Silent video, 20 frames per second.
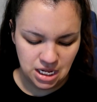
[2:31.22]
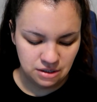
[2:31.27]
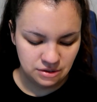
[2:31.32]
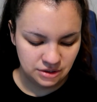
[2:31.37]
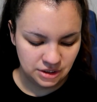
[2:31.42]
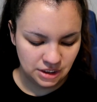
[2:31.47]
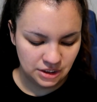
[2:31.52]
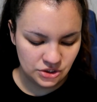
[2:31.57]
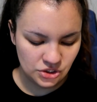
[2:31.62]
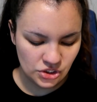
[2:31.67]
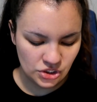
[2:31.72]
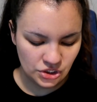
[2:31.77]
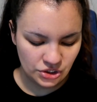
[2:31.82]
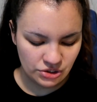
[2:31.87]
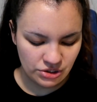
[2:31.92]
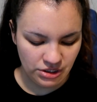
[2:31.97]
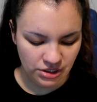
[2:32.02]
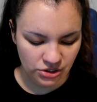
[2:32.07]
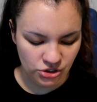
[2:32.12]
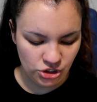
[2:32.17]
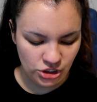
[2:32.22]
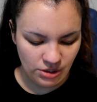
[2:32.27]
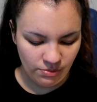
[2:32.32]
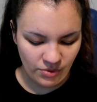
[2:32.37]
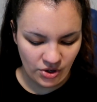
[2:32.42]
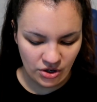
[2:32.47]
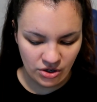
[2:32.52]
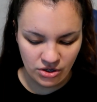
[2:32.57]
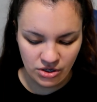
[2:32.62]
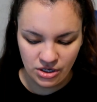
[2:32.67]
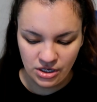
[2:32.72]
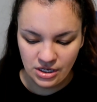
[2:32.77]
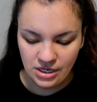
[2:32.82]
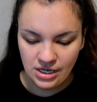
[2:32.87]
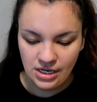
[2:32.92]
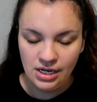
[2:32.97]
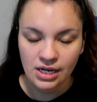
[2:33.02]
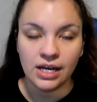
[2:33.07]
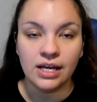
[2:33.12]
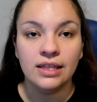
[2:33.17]
I don't know, it just looks like a shimmer.
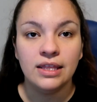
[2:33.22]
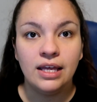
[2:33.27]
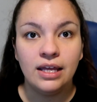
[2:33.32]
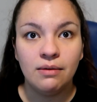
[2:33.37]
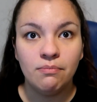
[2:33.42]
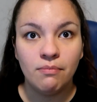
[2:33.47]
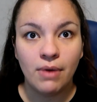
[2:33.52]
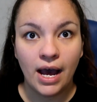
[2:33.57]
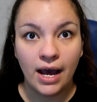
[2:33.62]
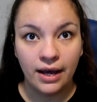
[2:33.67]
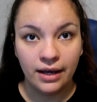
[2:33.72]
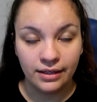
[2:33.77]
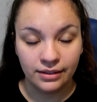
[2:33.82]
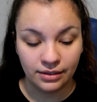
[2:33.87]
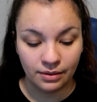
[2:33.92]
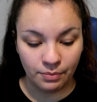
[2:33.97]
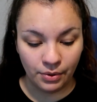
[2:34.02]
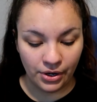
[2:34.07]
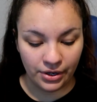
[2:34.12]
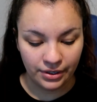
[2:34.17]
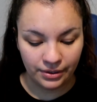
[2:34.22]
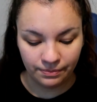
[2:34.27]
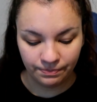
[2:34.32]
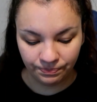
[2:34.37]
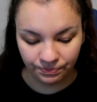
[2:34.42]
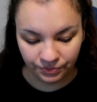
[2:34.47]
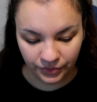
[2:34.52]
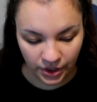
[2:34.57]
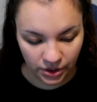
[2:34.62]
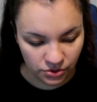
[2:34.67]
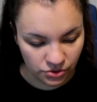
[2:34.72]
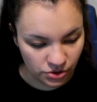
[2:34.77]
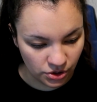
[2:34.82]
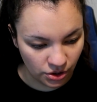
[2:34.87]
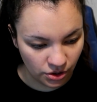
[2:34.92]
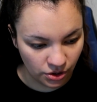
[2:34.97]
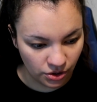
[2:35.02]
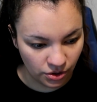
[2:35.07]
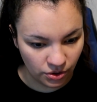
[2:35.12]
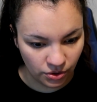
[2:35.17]
And then matte at the bottom.
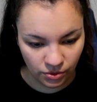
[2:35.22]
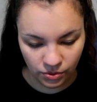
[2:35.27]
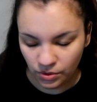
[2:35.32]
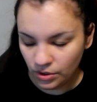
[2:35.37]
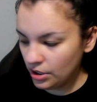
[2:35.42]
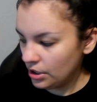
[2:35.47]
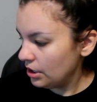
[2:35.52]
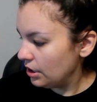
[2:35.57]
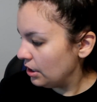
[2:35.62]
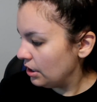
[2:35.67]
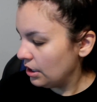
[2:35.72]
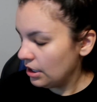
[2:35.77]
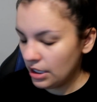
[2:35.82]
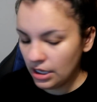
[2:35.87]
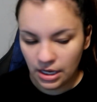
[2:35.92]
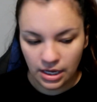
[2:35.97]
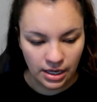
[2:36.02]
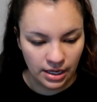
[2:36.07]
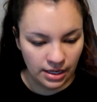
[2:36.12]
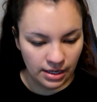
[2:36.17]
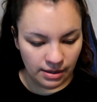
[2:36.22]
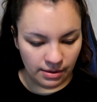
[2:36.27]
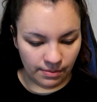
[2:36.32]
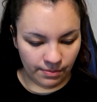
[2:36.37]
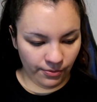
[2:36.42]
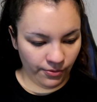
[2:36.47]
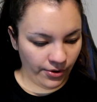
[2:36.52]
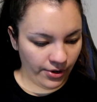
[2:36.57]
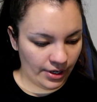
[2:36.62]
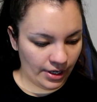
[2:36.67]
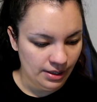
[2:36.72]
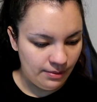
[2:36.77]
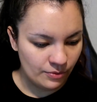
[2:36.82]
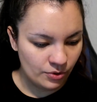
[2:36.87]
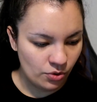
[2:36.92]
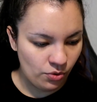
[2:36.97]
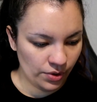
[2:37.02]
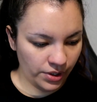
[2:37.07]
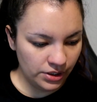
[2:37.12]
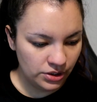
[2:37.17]
So what I'm
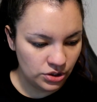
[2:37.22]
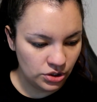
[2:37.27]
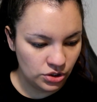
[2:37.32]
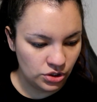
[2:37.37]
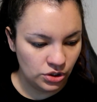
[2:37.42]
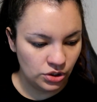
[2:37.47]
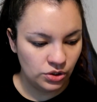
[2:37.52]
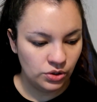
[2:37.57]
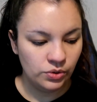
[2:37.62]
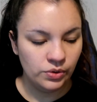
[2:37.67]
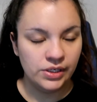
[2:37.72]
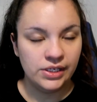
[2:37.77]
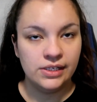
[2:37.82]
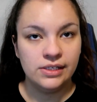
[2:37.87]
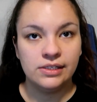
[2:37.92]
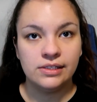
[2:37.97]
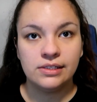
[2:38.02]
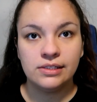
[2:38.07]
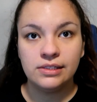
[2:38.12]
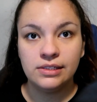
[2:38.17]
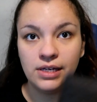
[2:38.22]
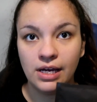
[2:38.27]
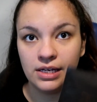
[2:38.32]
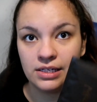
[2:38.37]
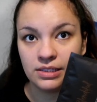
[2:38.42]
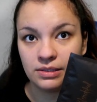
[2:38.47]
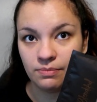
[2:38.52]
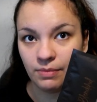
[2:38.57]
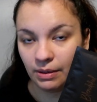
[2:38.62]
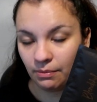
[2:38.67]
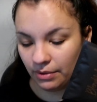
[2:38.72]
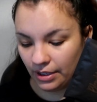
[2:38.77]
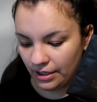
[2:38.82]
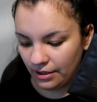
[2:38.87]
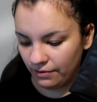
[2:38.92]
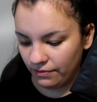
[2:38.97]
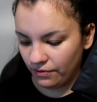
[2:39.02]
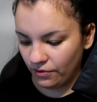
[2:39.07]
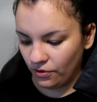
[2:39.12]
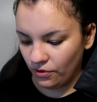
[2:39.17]
going to do is test my
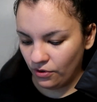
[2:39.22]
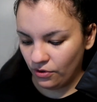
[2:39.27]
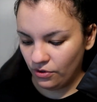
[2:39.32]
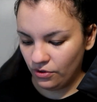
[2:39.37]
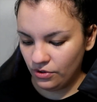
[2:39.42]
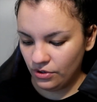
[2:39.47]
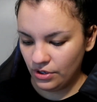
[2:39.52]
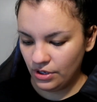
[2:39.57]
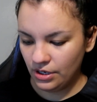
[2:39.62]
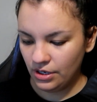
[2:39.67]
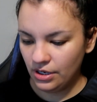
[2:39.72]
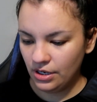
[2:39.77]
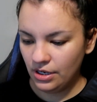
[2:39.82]
Blendiful